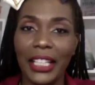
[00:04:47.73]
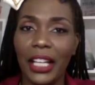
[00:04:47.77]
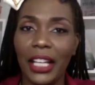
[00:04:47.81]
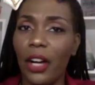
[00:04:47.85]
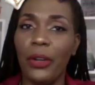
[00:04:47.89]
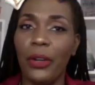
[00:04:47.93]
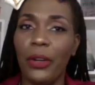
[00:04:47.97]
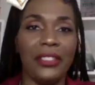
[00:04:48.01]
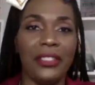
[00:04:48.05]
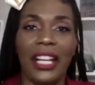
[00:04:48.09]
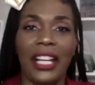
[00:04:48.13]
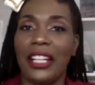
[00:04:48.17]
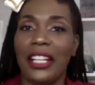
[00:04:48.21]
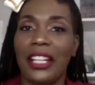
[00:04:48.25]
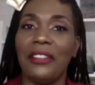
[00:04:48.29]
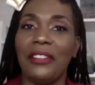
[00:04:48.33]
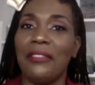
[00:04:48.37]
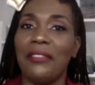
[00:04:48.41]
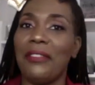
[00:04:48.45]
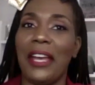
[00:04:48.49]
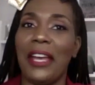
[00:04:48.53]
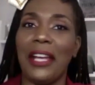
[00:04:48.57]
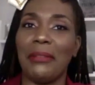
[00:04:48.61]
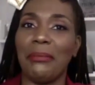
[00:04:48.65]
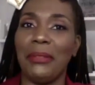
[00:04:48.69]
Oh, it's not going to
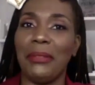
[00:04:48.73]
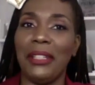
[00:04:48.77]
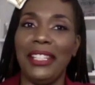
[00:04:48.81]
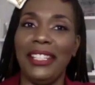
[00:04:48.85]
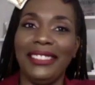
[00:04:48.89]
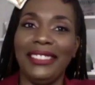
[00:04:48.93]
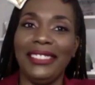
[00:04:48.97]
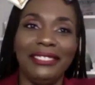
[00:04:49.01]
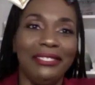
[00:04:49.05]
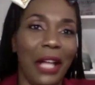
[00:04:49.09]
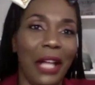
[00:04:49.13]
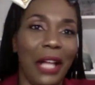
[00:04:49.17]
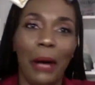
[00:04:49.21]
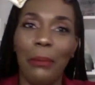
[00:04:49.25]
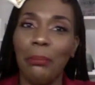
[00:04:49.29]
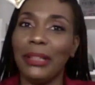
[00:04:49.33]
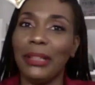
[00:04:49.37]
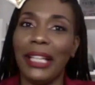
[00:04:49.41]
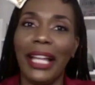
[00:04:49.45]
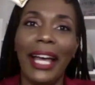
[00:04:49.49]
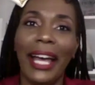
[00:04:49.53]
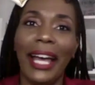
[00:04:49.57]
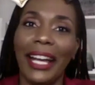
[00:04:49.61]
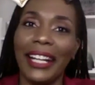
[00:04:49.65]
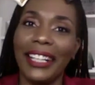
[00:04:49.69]
affect me. I'm
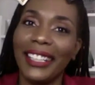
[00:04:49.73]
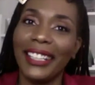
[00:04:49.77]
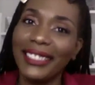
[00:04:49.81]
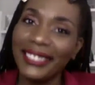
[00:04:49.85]
Black.